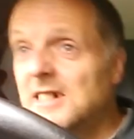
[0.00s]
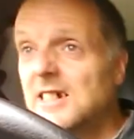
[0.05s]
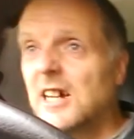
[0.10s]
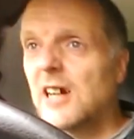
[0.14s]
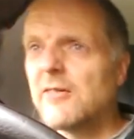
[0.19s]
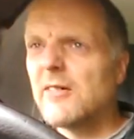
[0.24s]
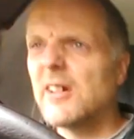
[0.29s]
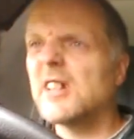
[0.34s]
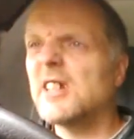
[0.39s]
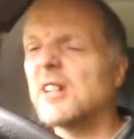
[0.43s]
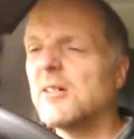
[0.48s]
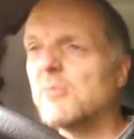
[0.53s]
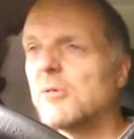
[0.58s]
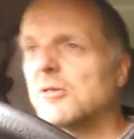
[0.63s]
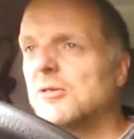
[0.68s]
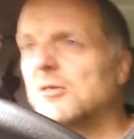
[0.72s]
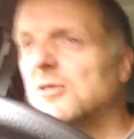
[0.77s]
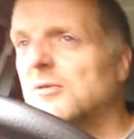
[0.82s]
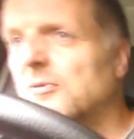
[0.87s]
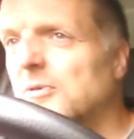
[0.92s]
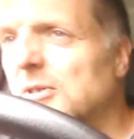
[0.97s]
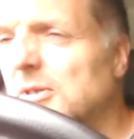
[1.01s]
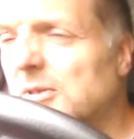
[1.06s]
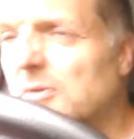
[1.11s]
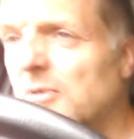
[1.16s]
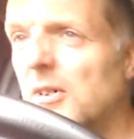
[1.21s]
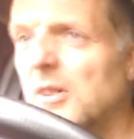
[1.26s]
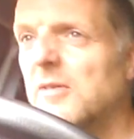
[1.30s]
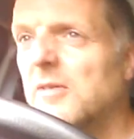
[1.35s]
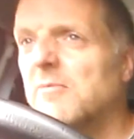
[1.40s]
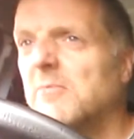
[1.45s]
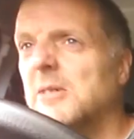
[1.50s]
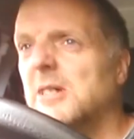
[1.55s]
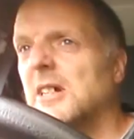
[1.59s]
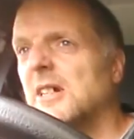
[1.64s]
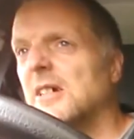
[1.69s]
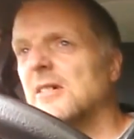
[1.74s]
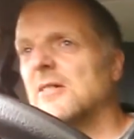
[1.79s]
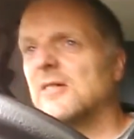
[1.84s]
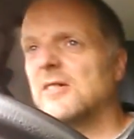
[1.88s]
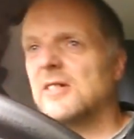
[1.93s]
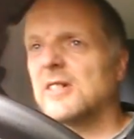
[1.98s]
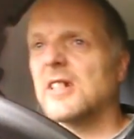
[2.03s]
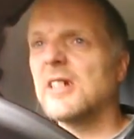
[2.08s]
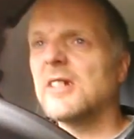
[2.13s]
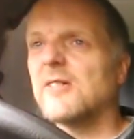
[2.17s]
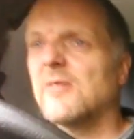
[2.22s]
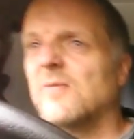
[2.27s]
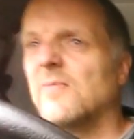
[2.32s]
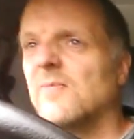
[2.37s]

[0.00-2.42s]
I reckon they watch the first 5 minutes and then